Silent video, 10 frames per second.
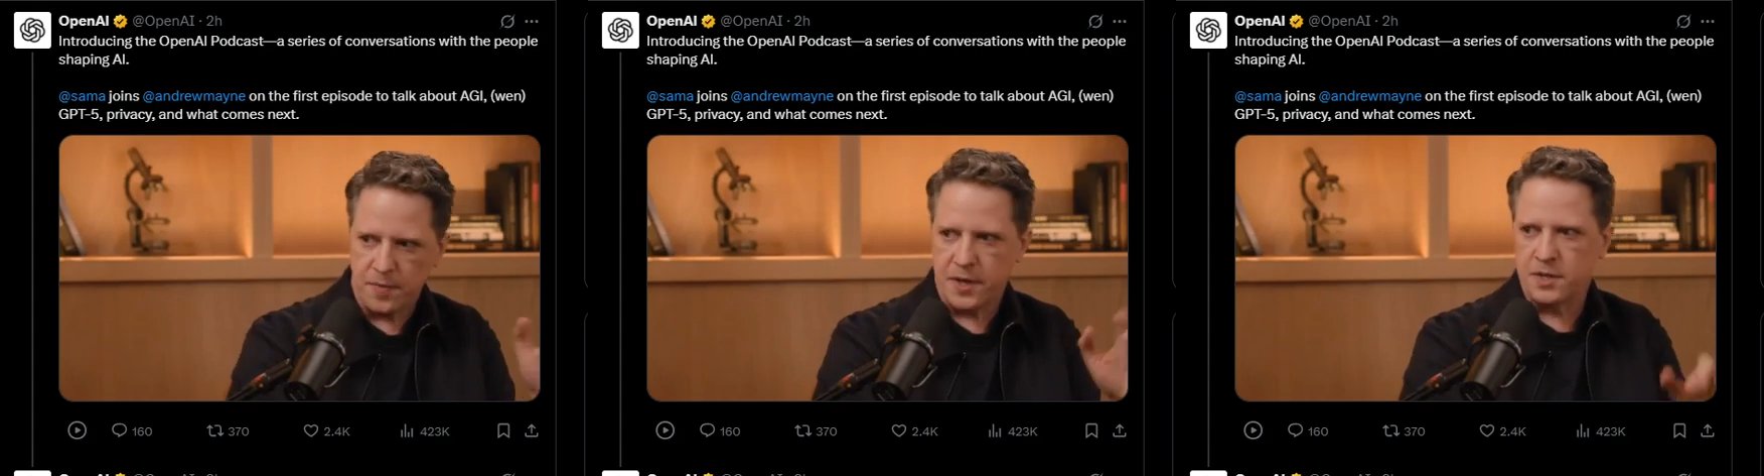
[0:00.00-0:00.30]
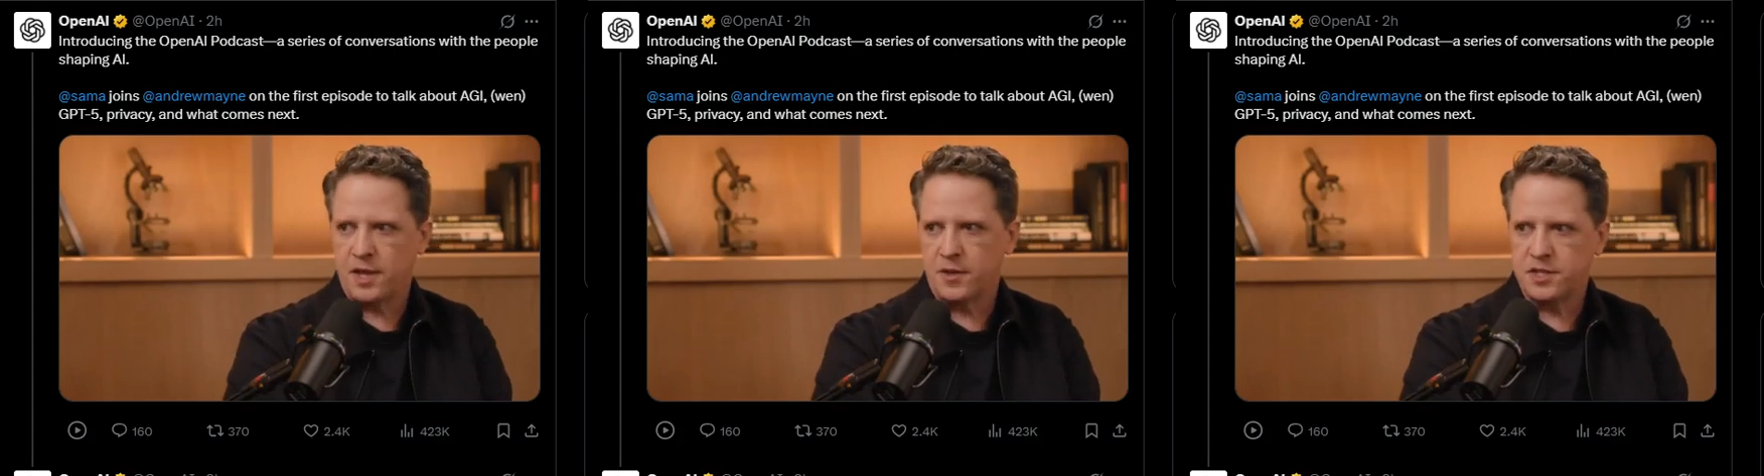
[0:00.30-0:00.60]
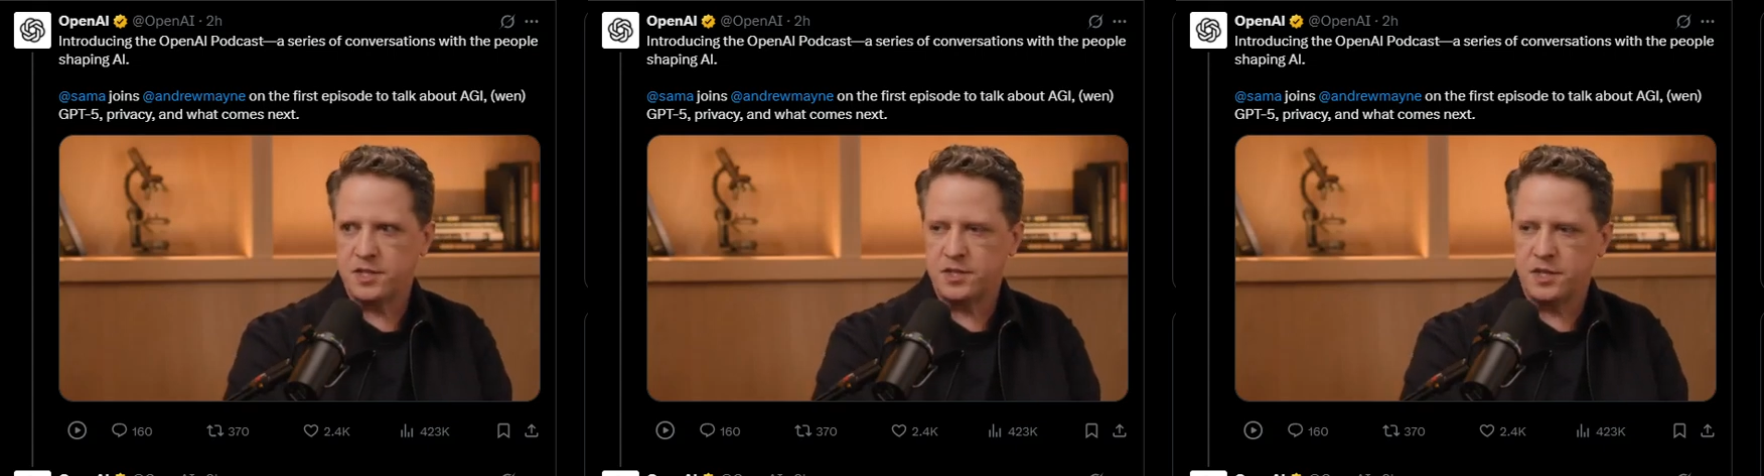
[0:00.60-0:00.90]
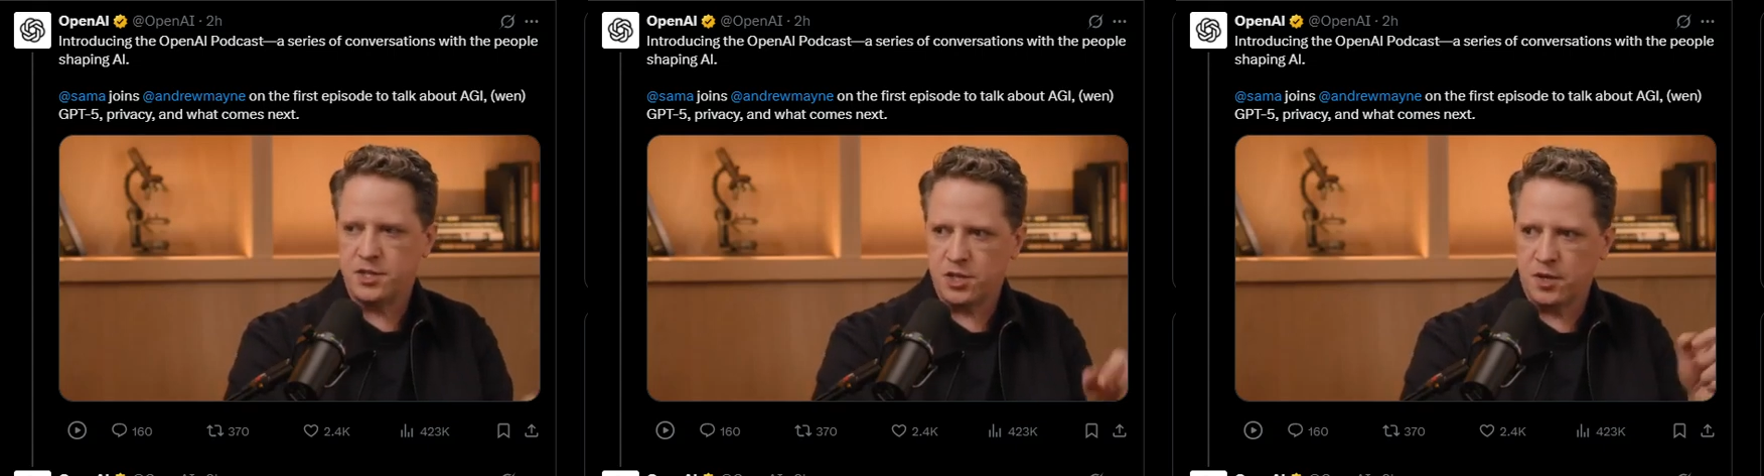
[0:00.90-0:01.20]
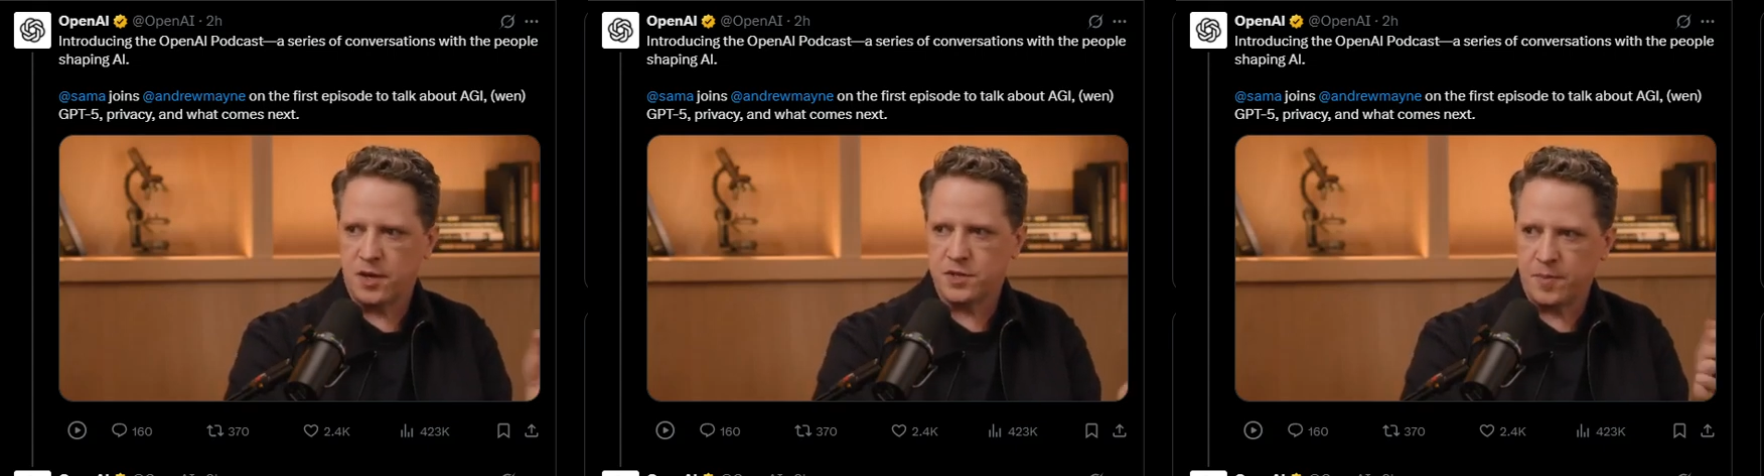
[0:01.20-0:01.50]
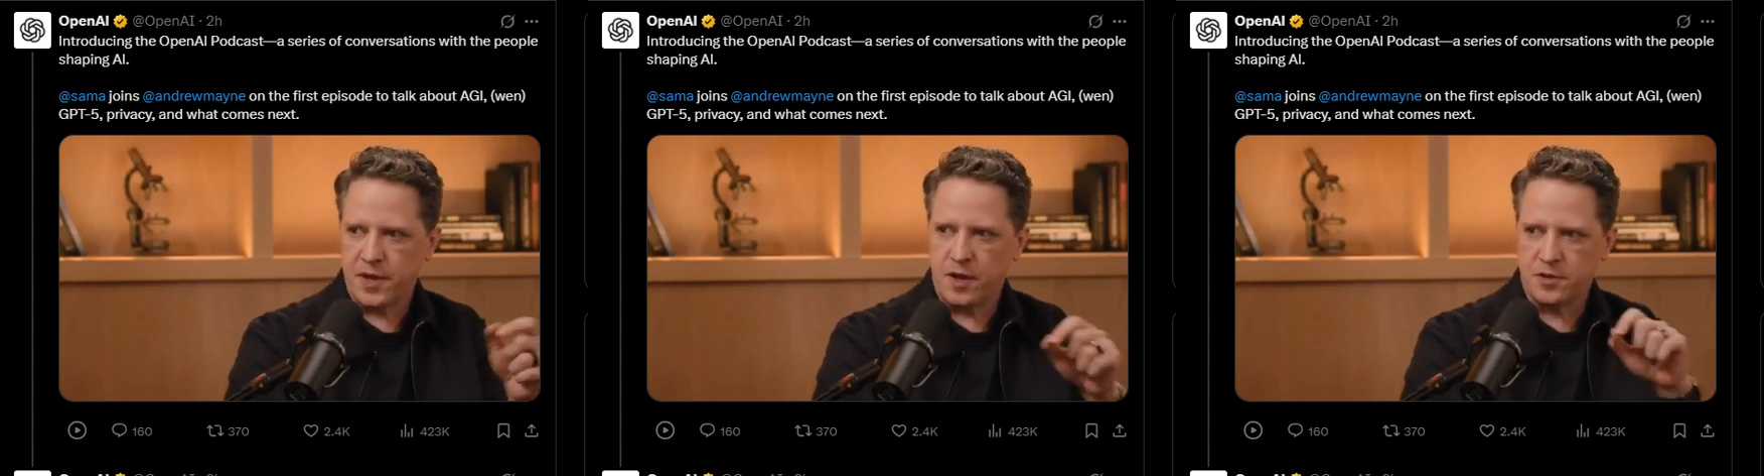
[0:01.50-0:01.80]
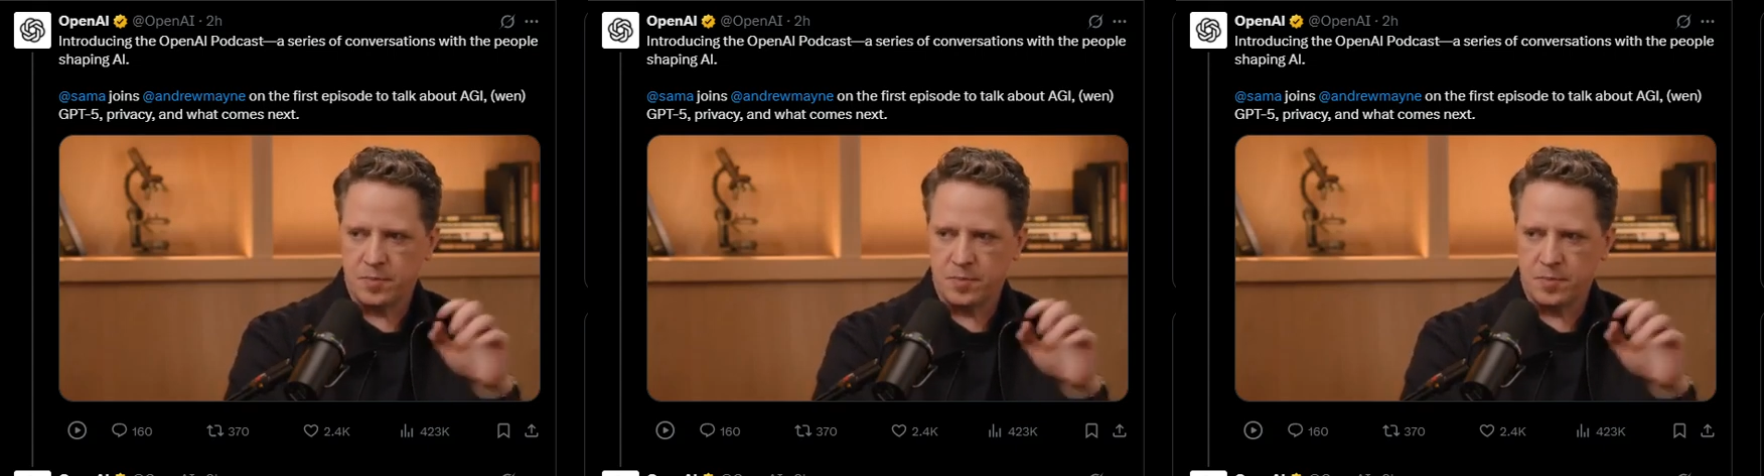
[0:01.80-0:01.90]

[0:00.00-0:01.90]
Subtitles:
because now it's easy to share that with somebody else.